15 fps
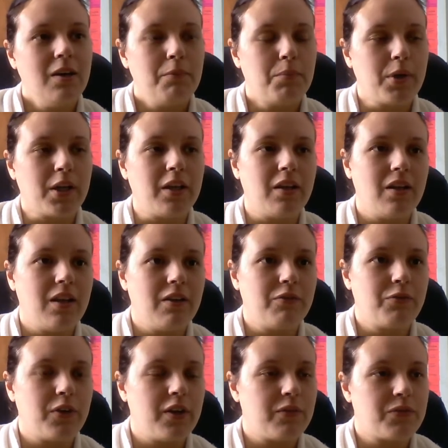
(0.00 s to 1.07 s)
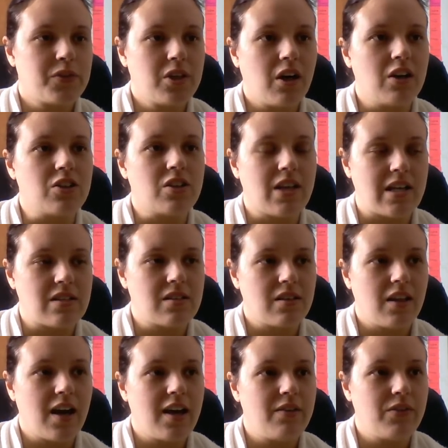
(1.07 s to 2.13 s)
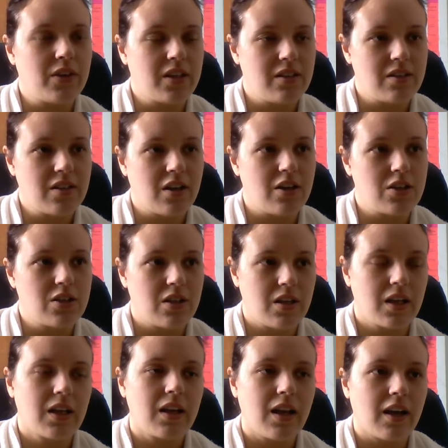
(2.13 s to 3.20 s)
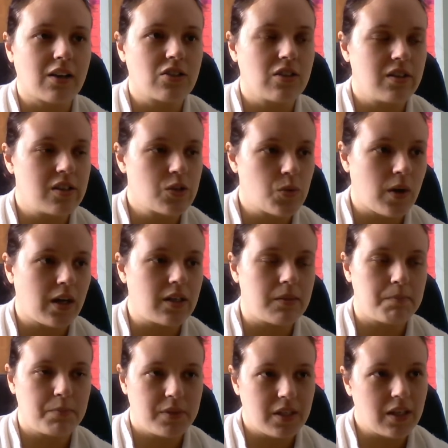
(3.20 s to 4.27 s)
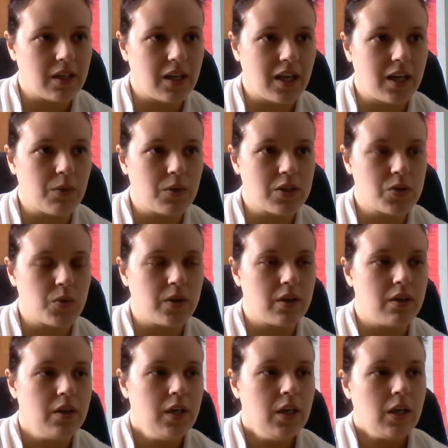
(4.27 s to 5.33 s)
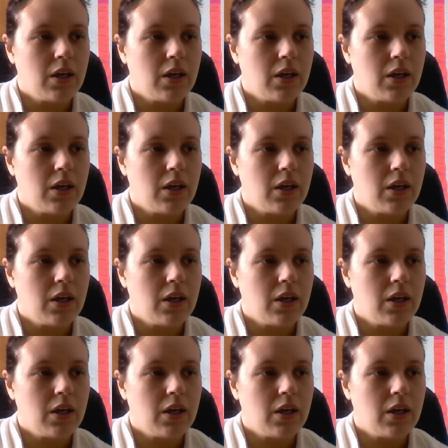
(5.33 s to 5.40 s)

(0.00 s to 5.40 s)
But if touched, that saliva can touch, and it can actually swap DNA, which would